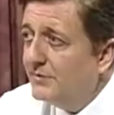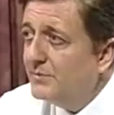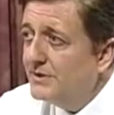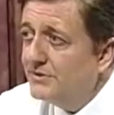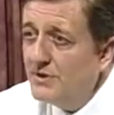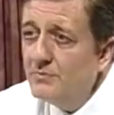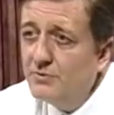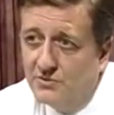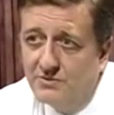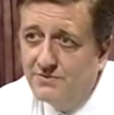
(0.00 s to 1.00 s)
to be some
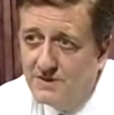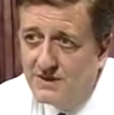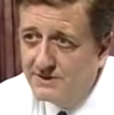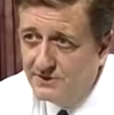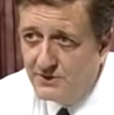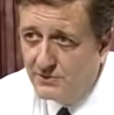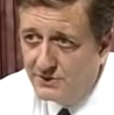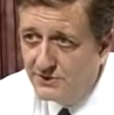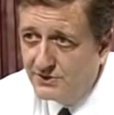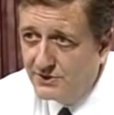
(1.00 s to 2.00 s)
sort of fine that would
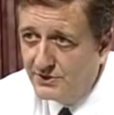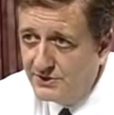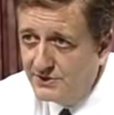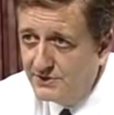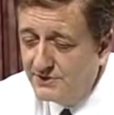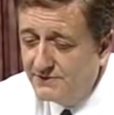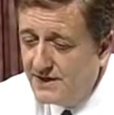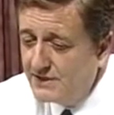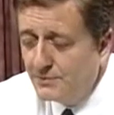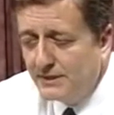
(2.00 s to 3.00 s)
discourage the
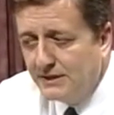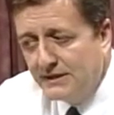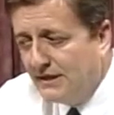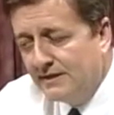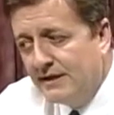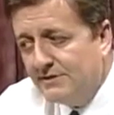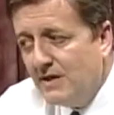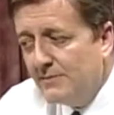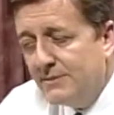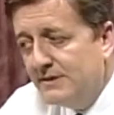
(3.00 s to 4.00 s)
defiance, but that's
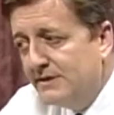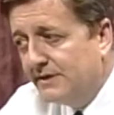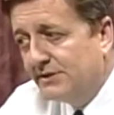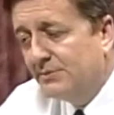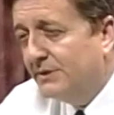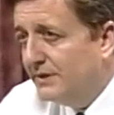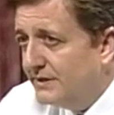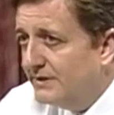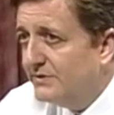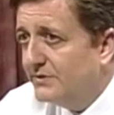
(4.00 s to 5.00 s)
not been the
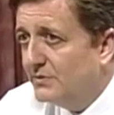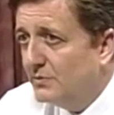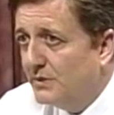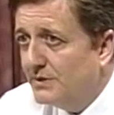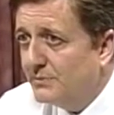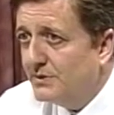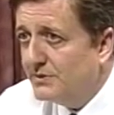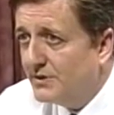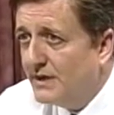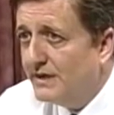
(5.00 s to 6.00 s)
experience where it's been
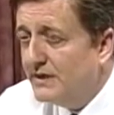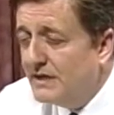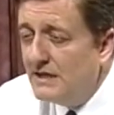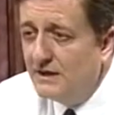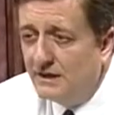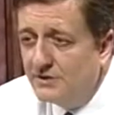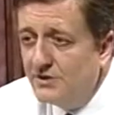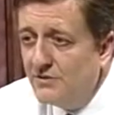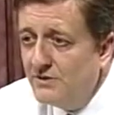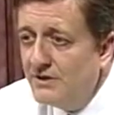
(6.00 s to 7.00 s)
tried.
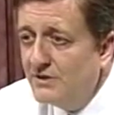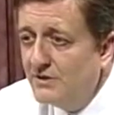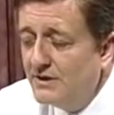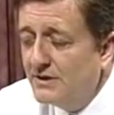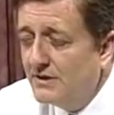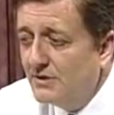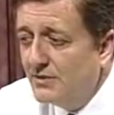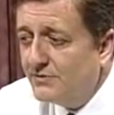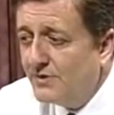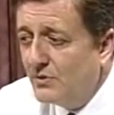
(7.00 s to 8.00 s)
Generally, the
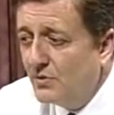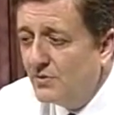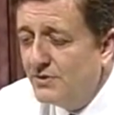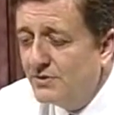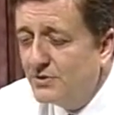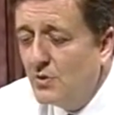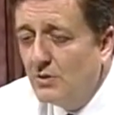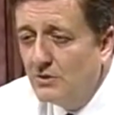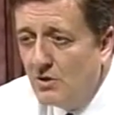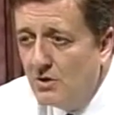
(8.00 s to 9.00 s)
restaurant owners go
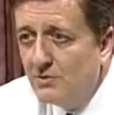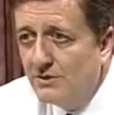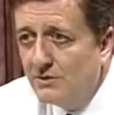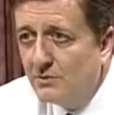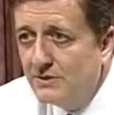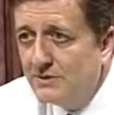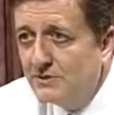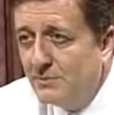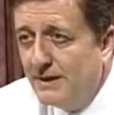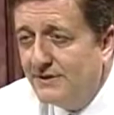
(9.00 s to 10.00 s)
along with it once it's
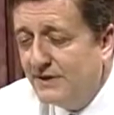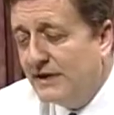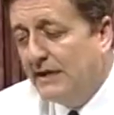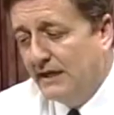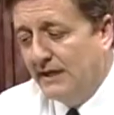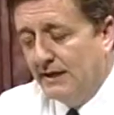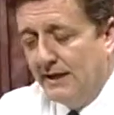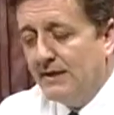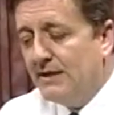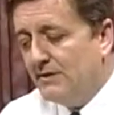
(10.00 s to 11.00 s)
passed.
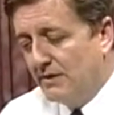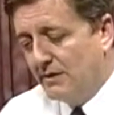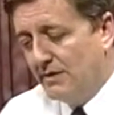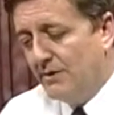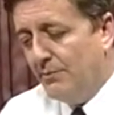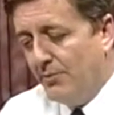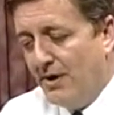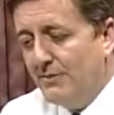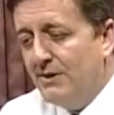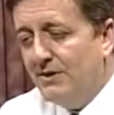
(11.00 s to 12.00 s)
And again, their
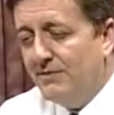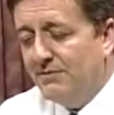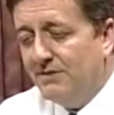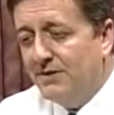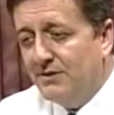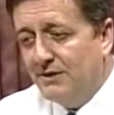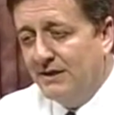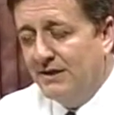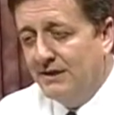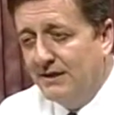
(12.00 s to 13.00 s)
primary fear
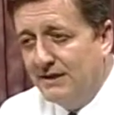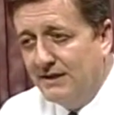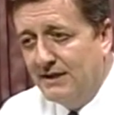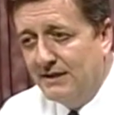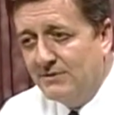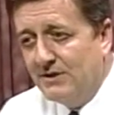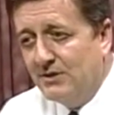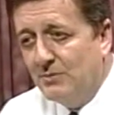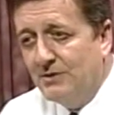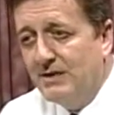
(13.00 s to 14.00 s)
is that
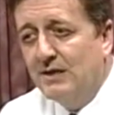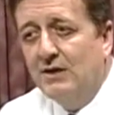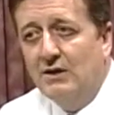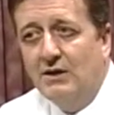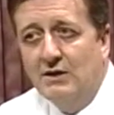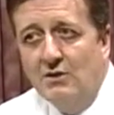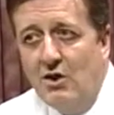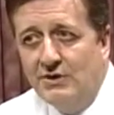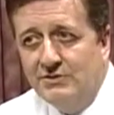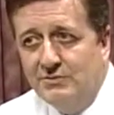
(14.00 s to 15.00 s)
there'll be a
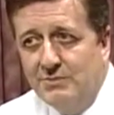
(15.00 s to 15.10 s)
loss of